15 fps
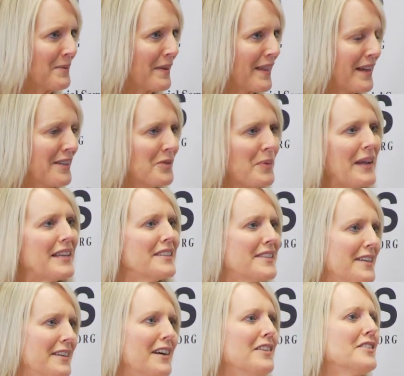with us. We
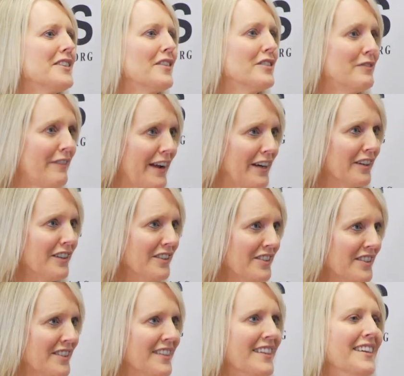consider ourselves
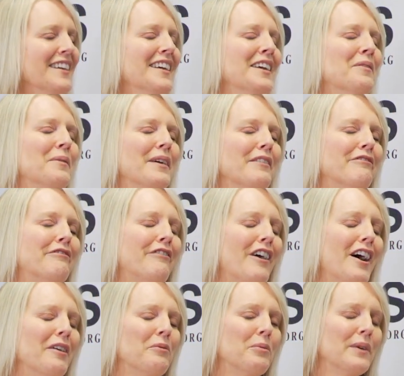fighters. We have
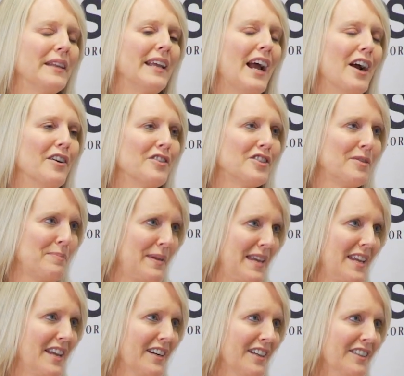fought really hard to be
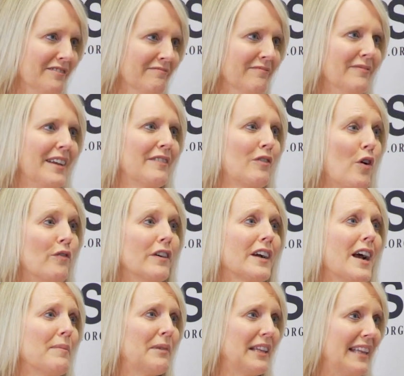here. We have
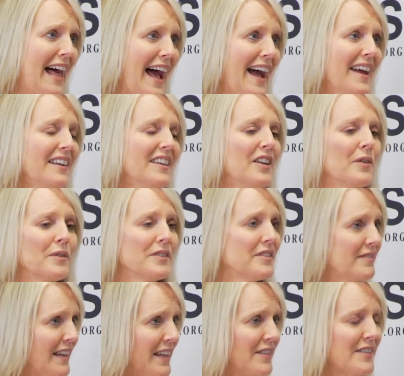overcome a lot,
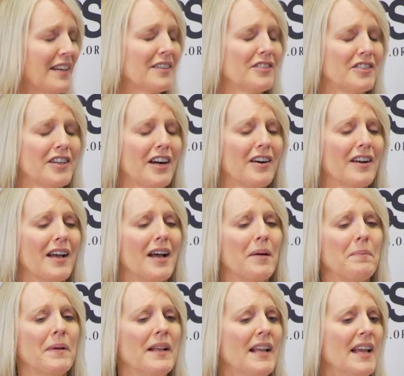like you said, a
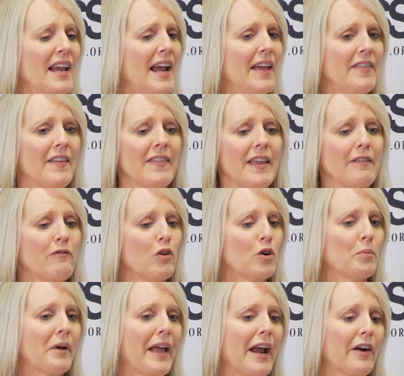startup, and then the
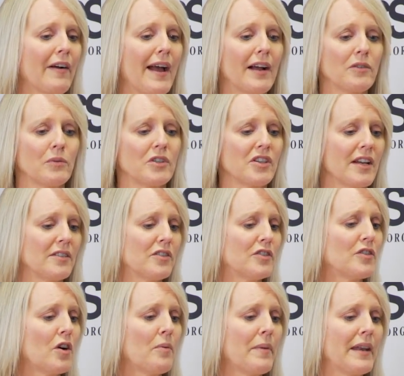Affordable Care Act, which had
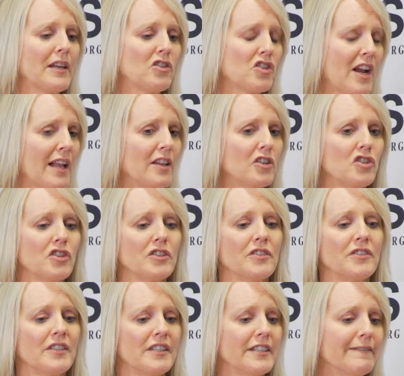so many
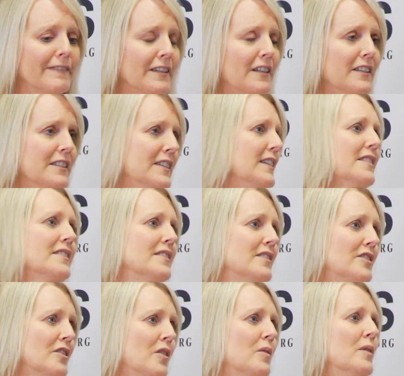challenges and difficulties. And
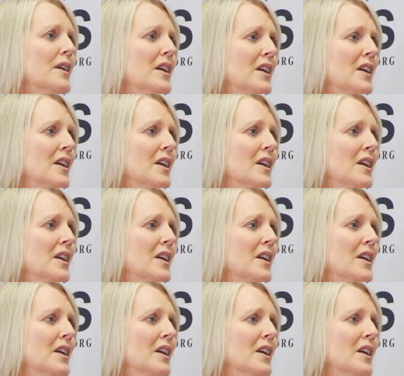so